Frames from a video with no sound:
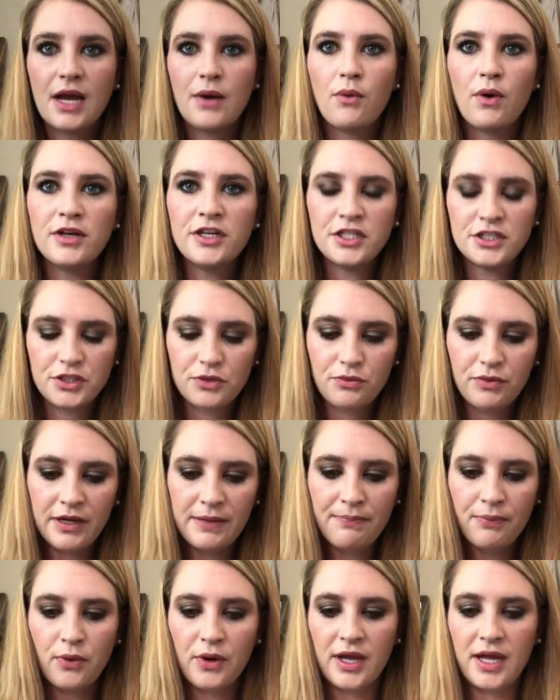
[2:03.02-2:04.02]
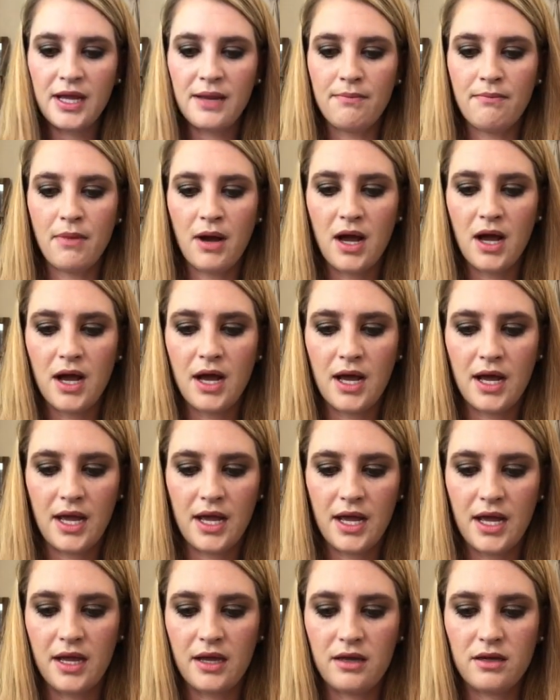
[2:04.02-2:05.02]
I wanted to reprint
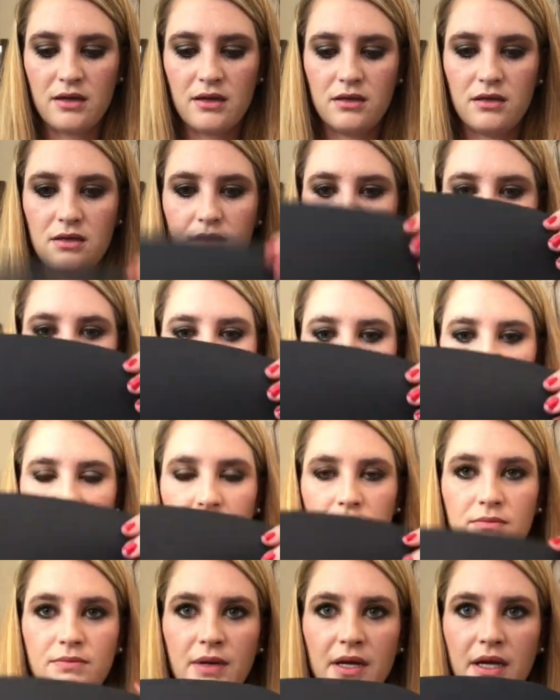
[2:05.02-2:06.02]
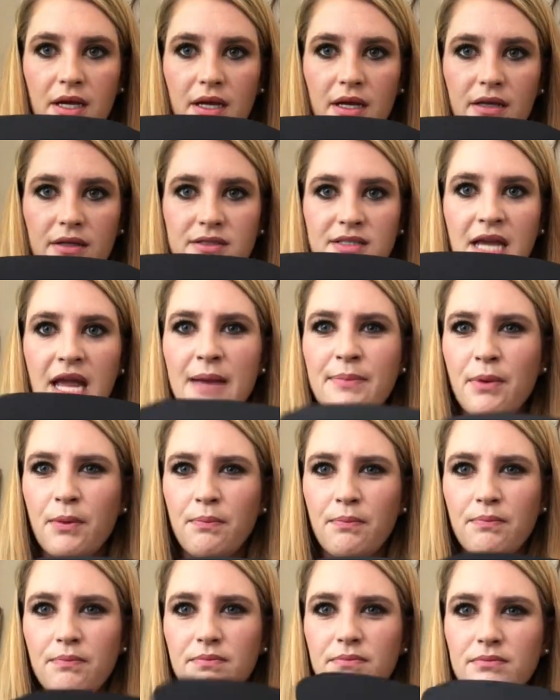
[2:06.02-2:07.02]
my
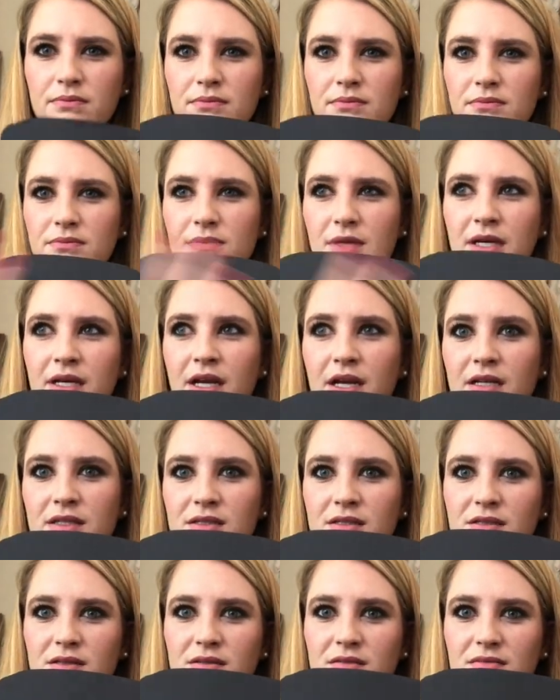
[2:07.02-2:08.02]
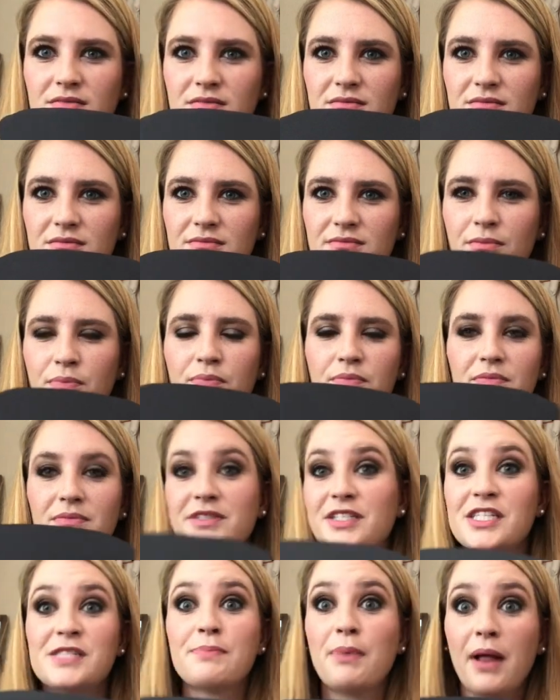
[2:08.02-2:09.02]
table, I guess,
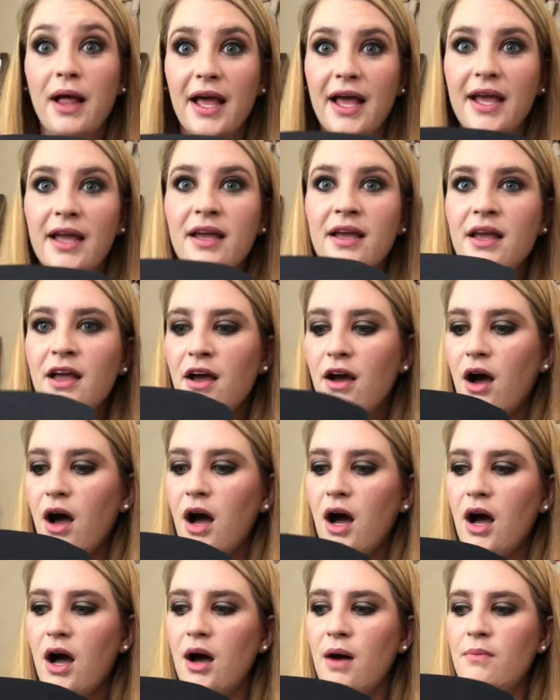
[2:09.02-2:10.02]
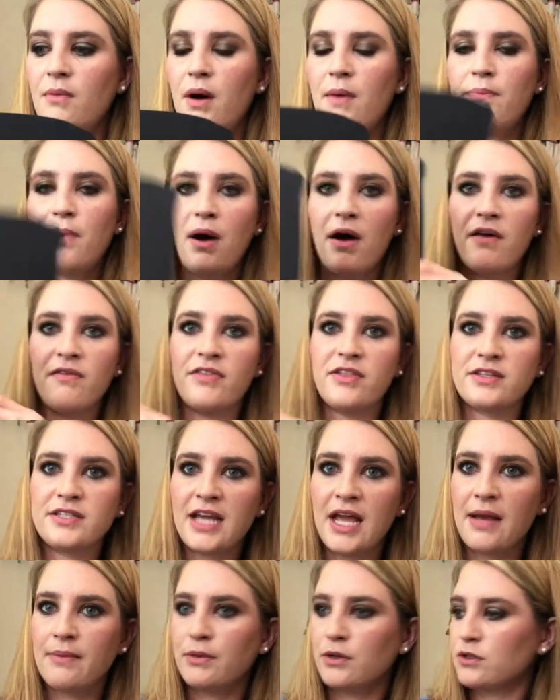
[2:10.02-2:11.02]
display above the
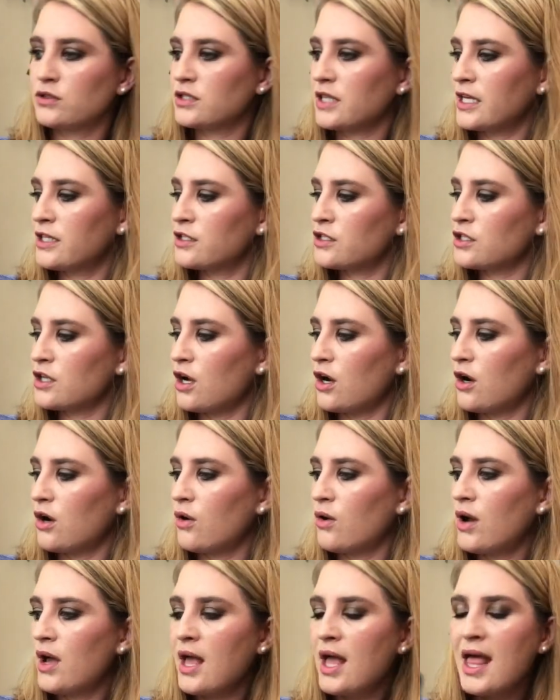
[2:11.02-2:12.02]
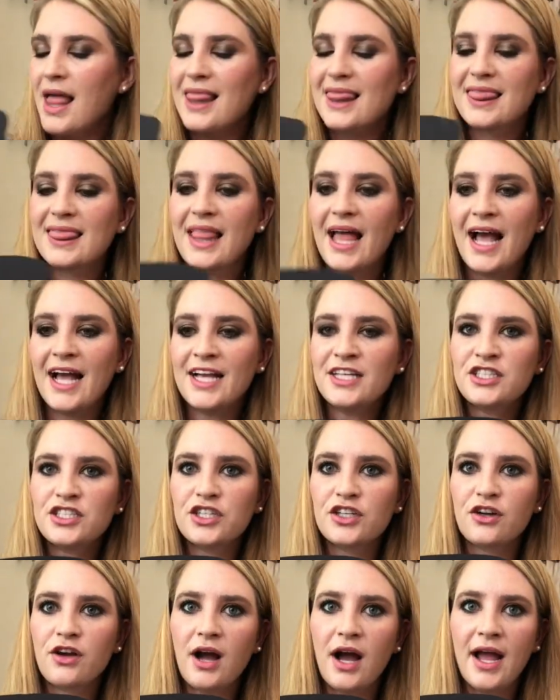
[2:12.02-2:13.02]
tables. And so last
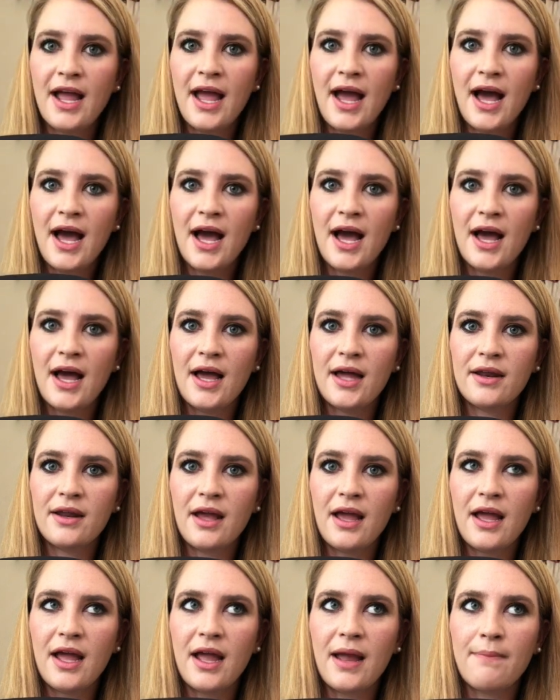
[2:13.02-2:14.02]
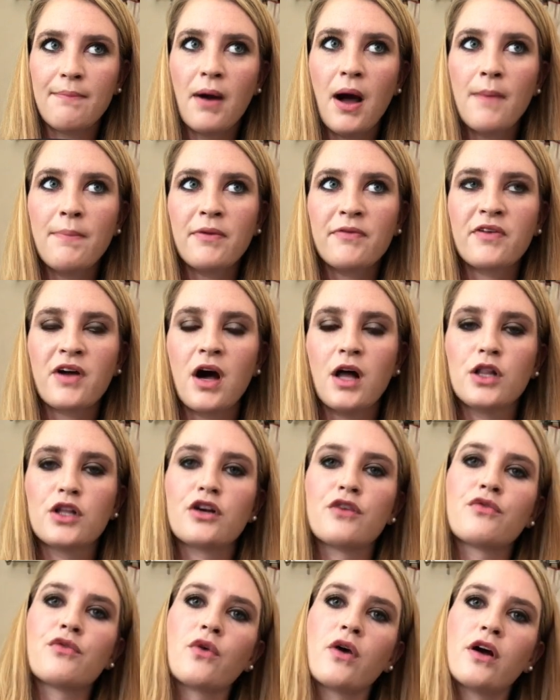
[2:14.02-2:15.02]
year I had a pop of color
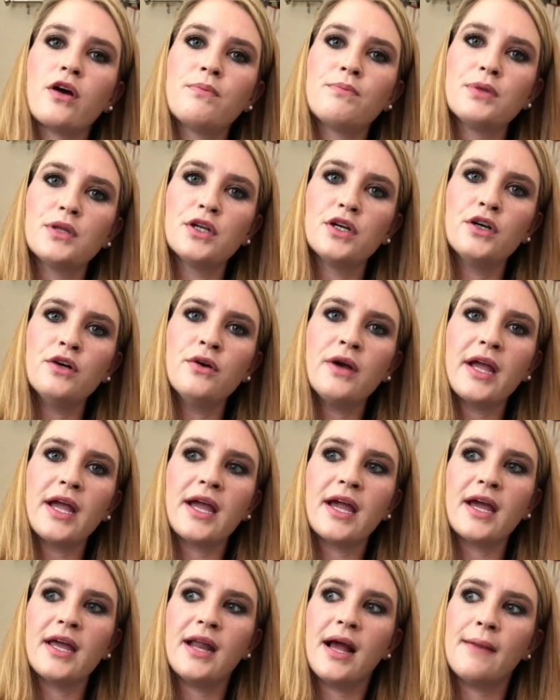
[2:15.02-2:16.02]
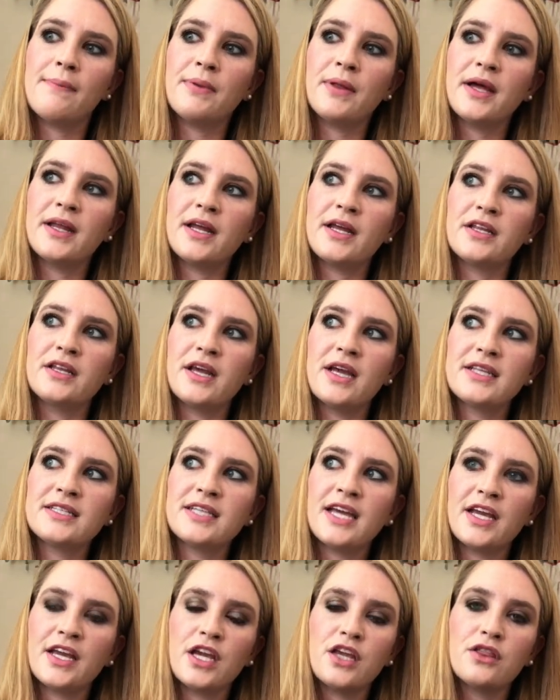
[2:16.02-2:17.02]
of royal blue, and I plan on
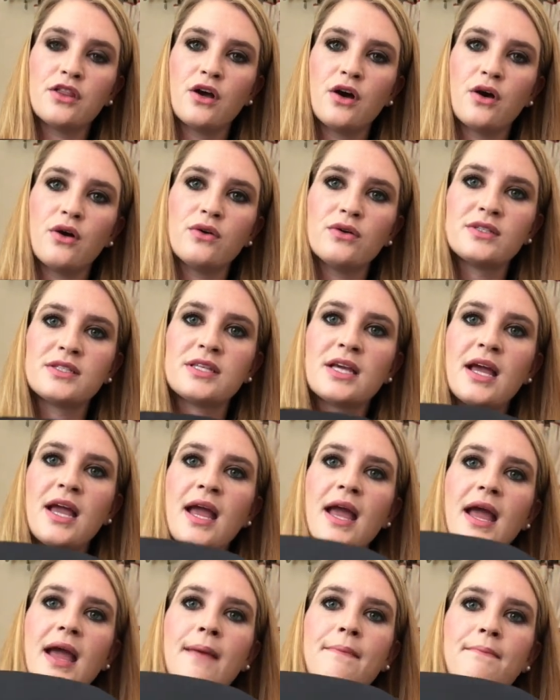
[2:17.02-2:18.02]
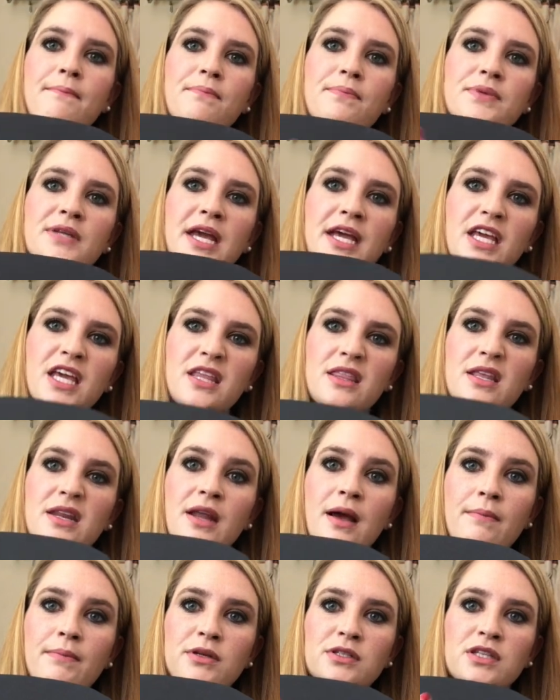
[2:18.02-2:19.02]
taking those and taking the
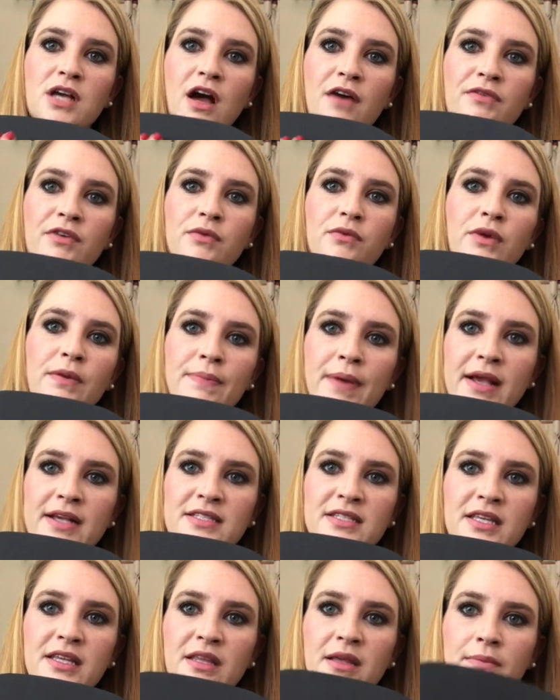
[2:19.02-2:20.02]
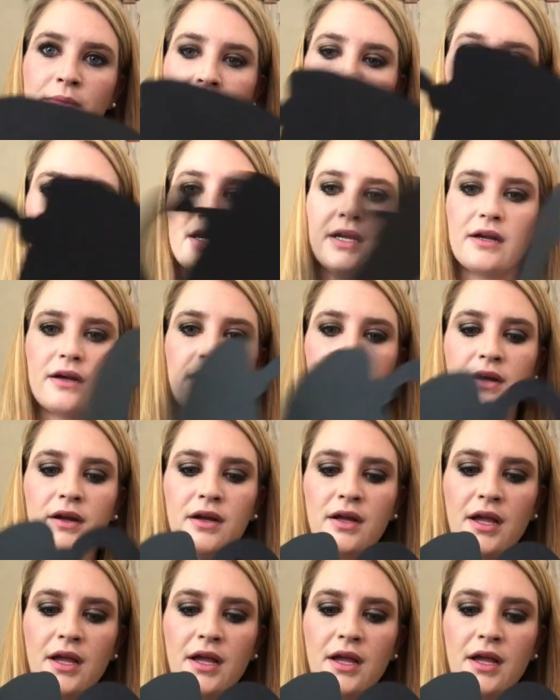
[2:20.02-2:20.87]
numbers off and repasting them on here.